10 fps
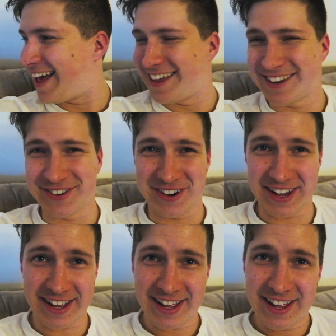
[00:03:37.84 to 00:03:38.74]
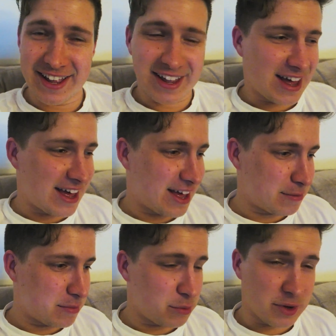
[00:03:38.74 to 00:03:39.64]
anyway,
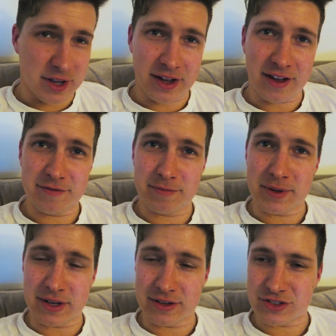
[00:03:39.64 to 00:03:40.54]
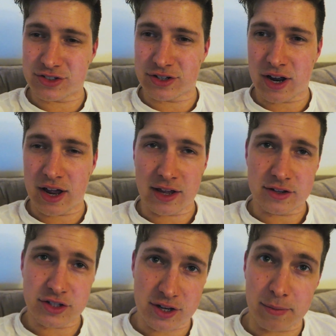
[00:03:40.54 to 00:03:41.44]
um, we have been
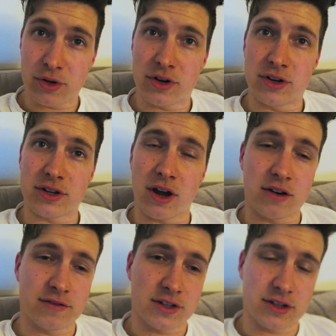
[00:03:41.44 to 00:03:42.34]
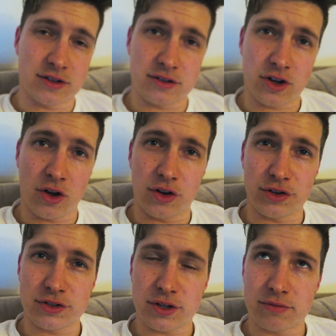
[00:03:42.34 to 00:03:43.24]
trying, just uploaded our video
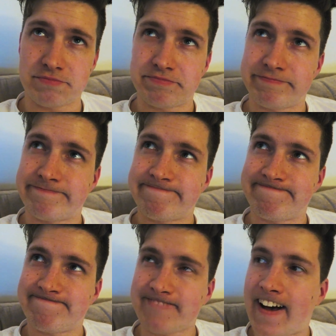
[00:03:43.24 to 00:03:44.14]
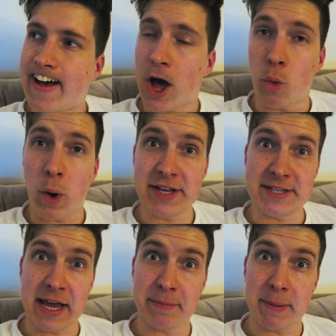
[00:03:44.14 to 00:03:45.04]
called Wanna
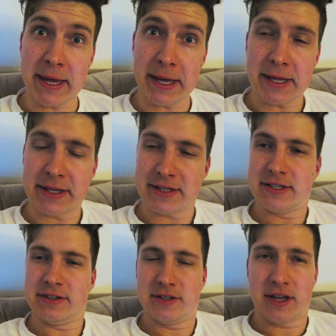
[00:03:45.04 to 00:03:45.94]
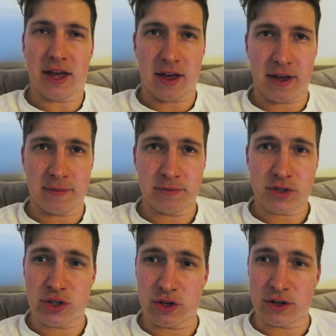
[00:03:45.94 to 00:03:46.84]
Date Me? Um,
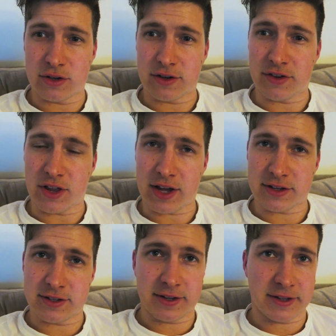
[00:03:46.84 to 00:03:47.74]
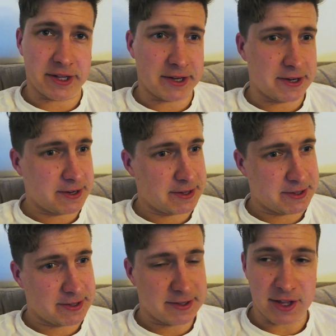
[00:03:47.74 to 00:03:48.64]
so if you liked it, then
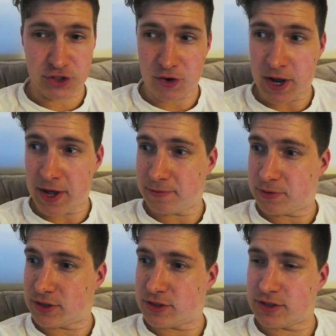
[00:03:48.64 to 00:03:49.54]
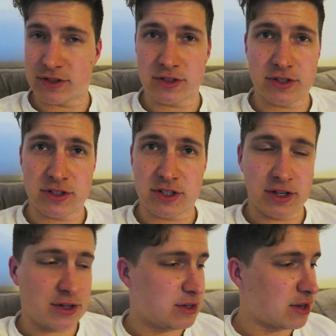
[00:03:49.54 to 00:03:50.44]
that's great. We'll
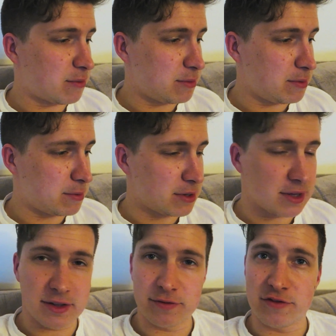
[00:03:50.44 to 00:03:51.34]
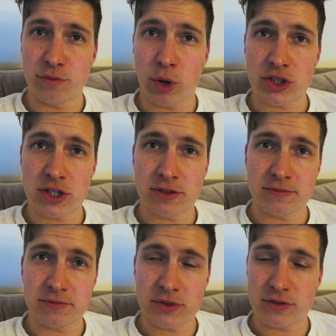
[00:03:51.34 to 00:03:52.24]
see how many people watch it.
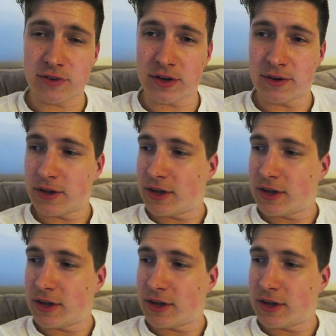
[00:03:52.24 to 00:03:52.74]
It's fun.